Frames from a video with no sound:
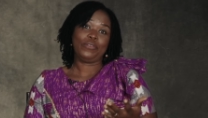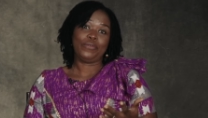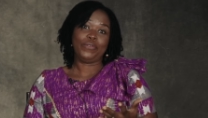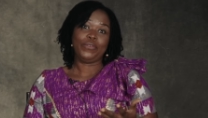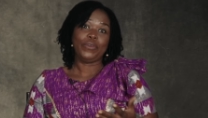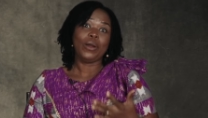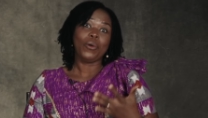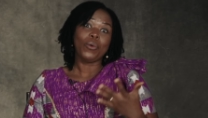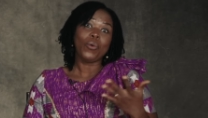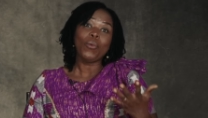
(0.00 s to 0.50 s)
of
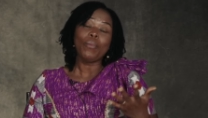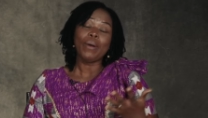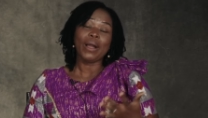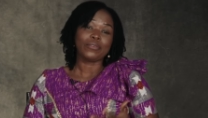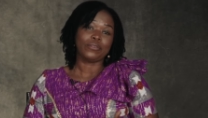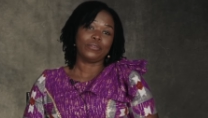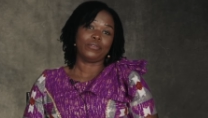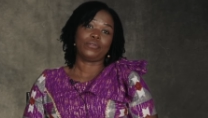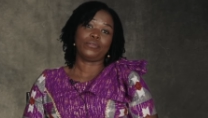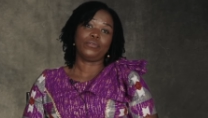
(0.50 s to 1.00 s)
you, I'll go
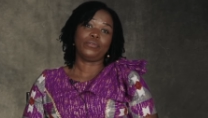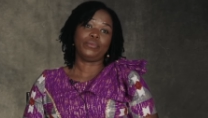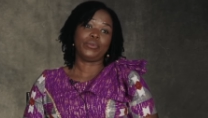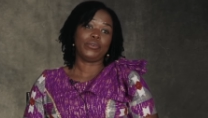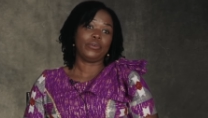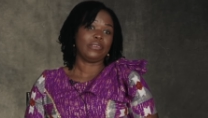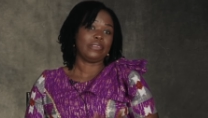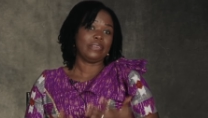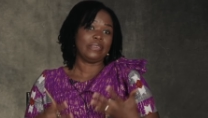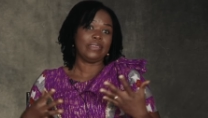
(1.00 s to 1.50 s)
back to school
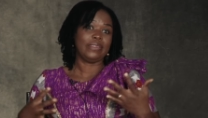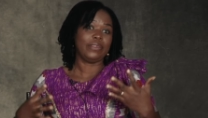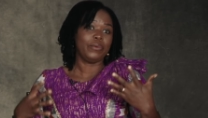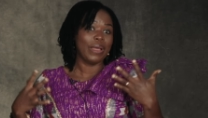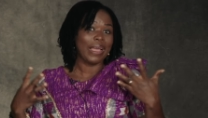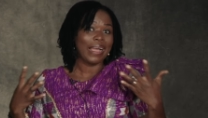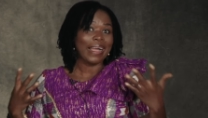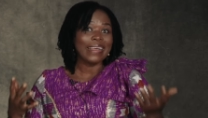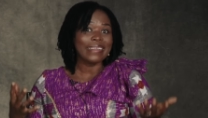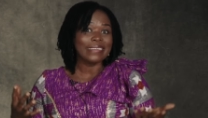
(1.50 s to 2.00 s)
because they
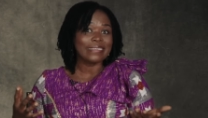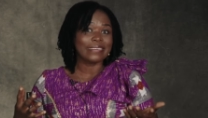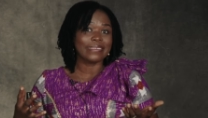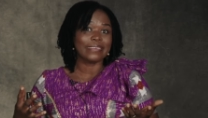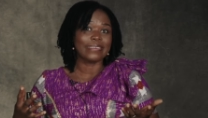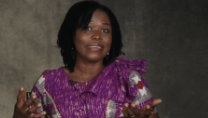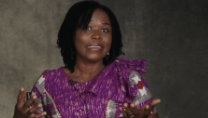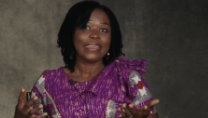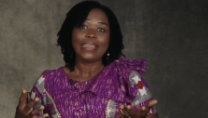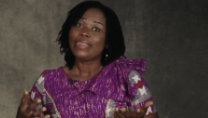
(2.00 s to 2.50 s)
were
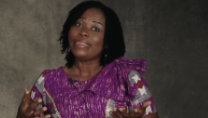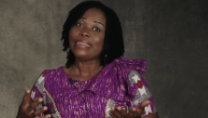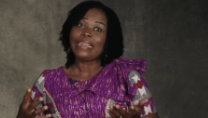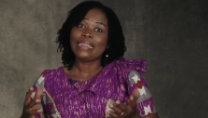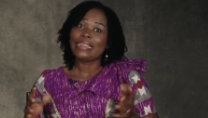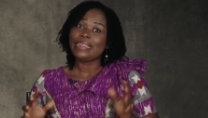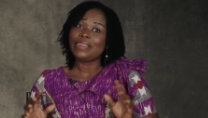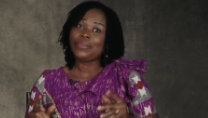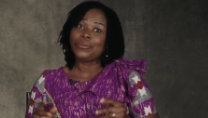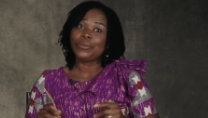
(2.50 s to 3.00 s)
cancelled. They
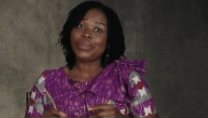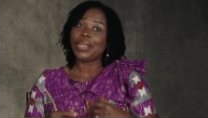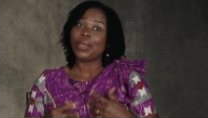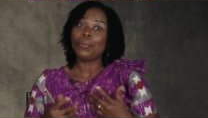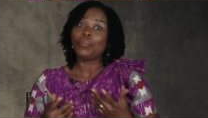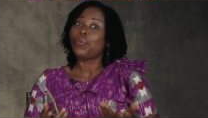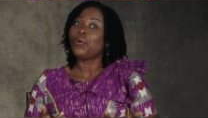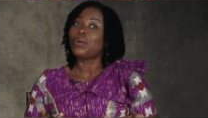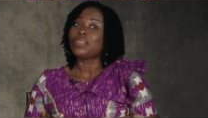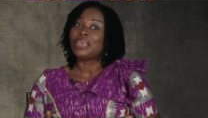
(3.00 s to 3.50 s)
didn't know the
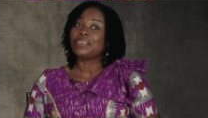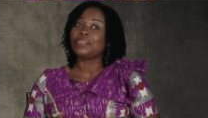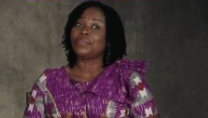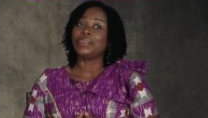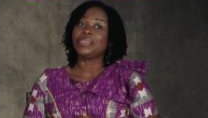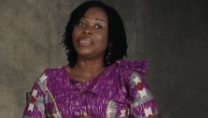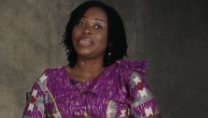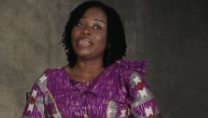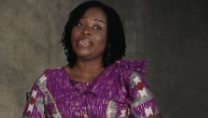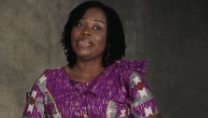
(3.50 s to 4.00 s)
importance of
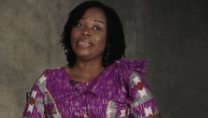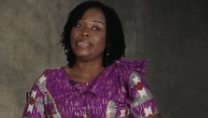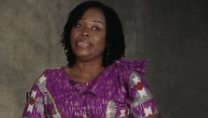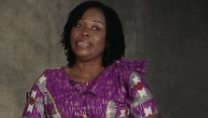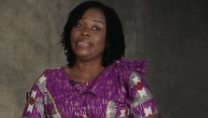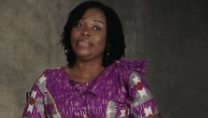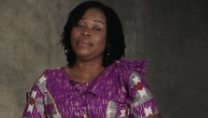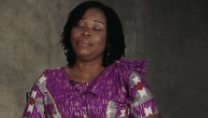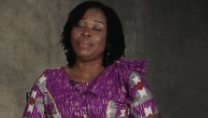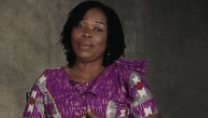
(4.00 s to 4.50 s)

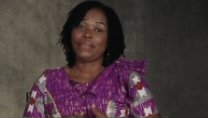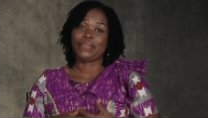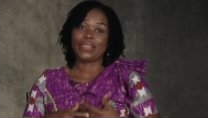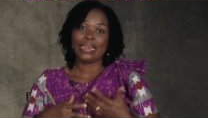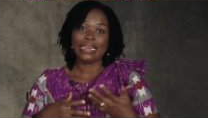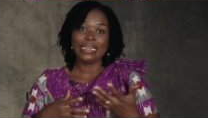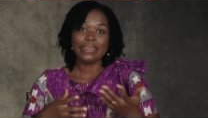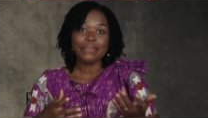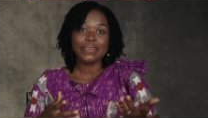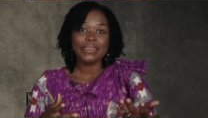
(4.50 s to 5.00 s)
education. But after
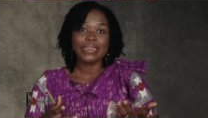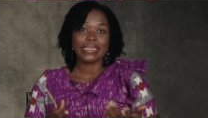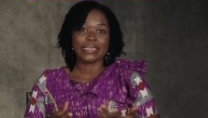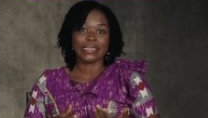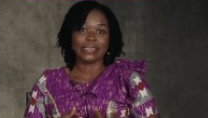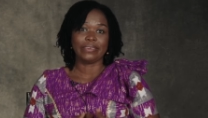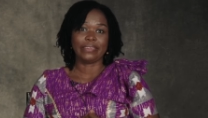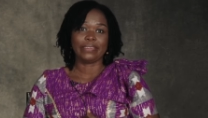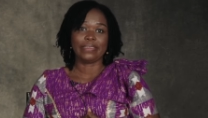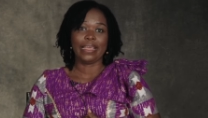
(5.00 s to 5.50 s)
leaving the
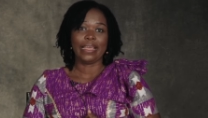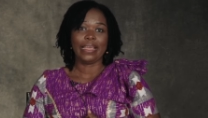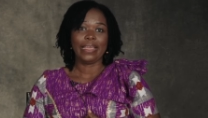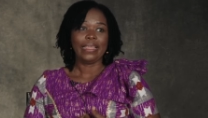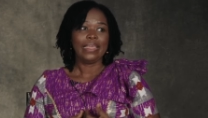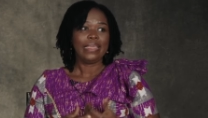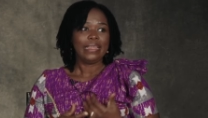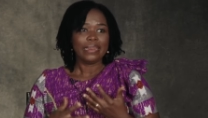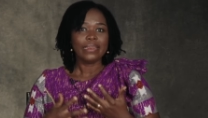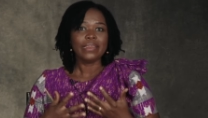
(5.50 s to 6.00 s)
shelter,
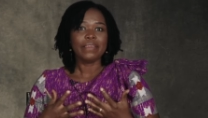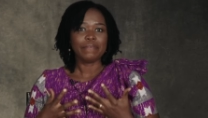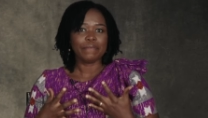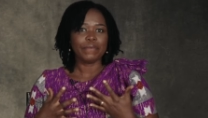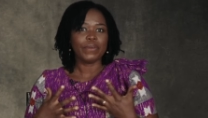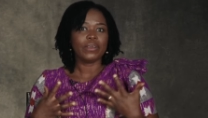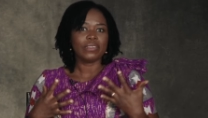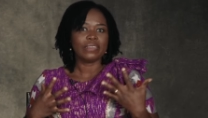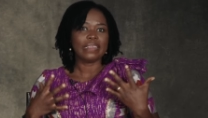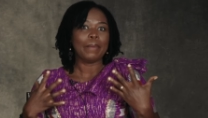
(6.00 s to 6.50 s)
they
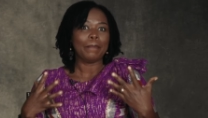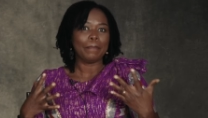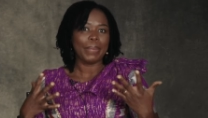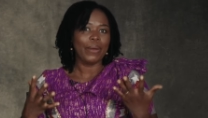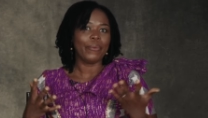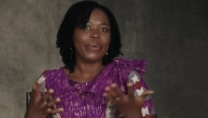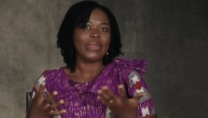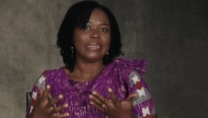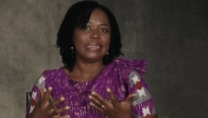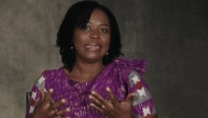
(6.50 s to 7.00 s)
felt
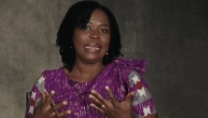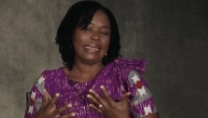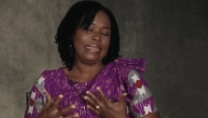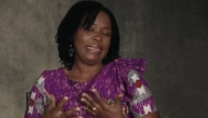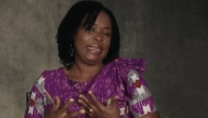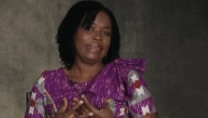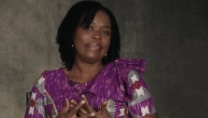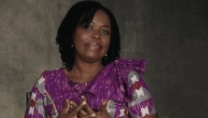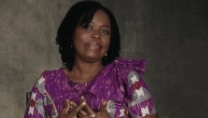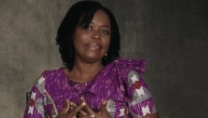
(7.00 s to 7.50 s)
empowered. And
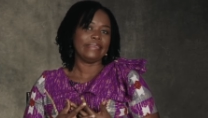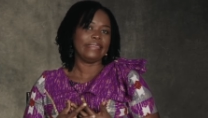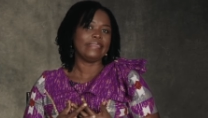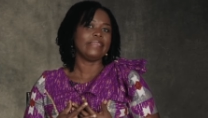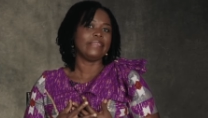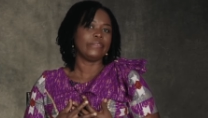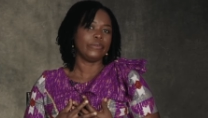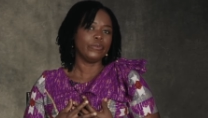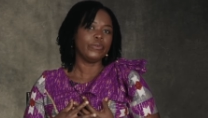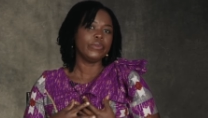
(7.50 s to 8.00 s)
yes, it
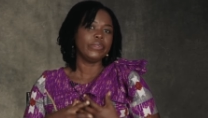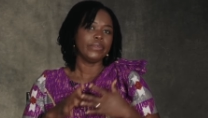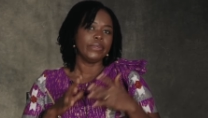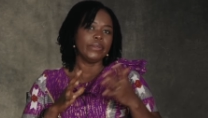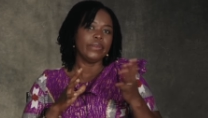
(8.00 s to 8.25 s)
is good